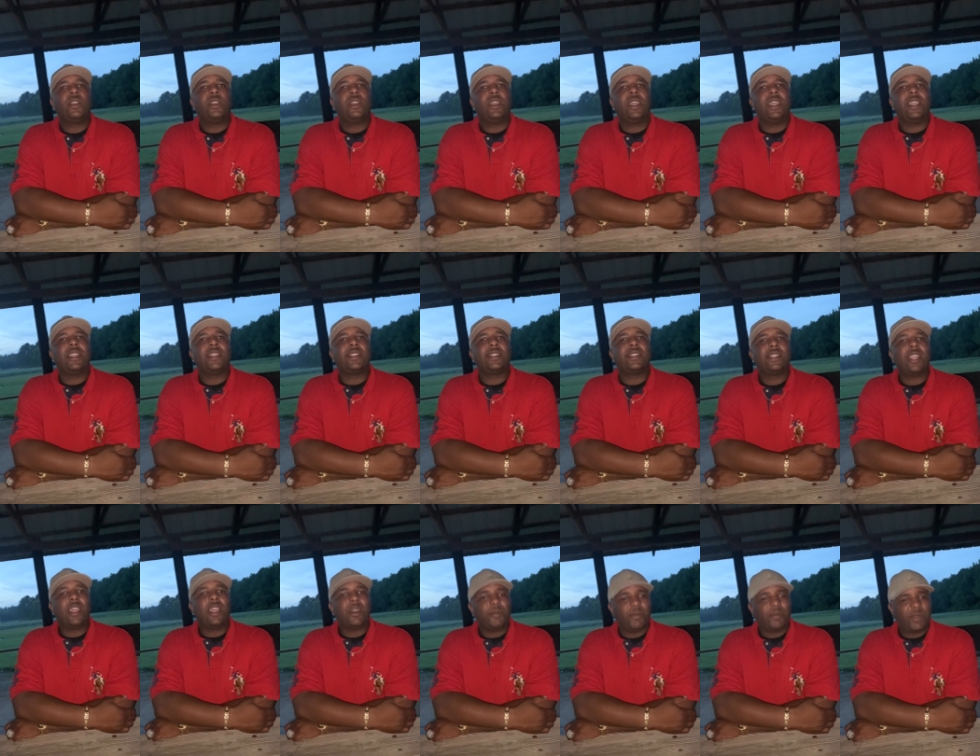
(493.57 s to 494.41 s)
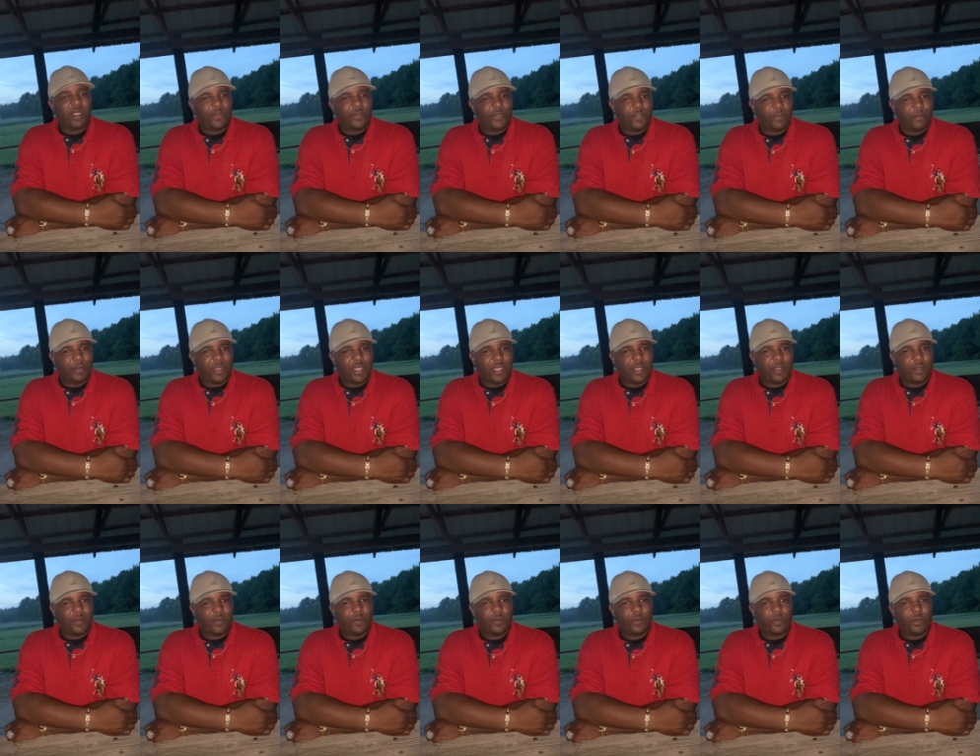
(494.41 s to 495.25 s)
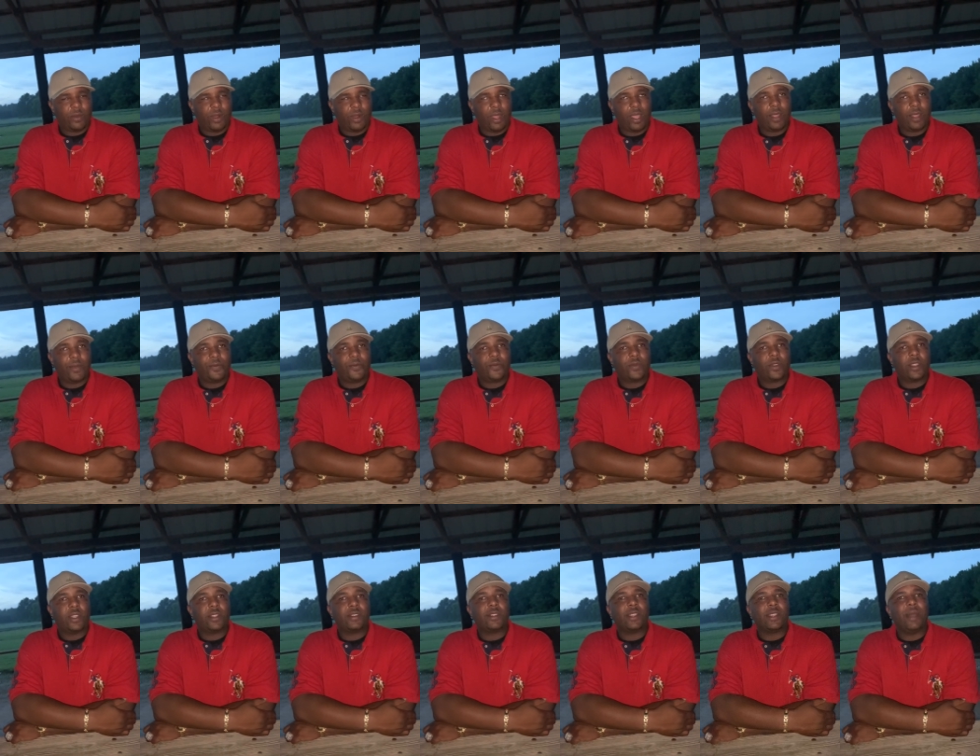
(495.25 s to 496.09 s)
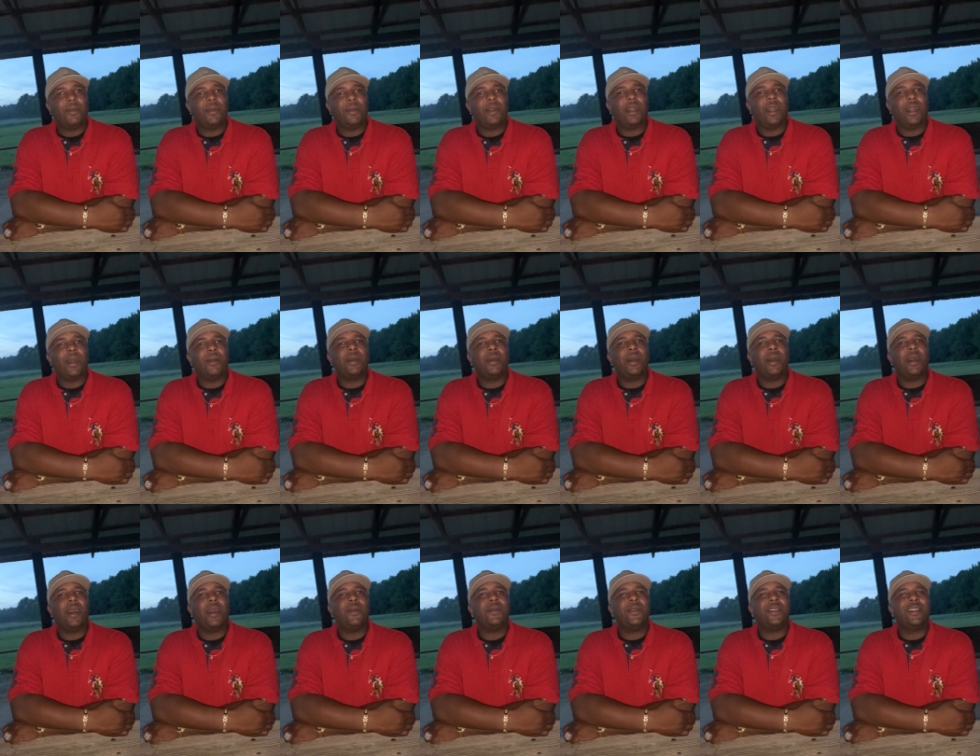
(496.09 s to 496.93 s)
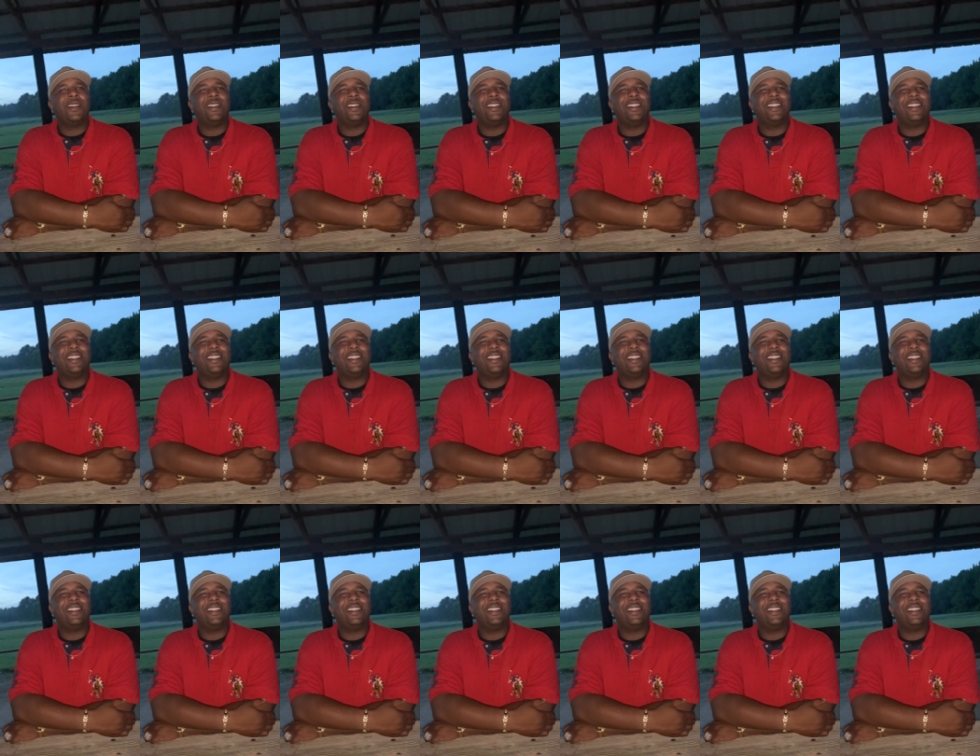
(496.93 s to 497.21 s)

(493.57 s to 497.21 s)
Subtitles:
accept me for me, right? Because mm-hmm. I'm a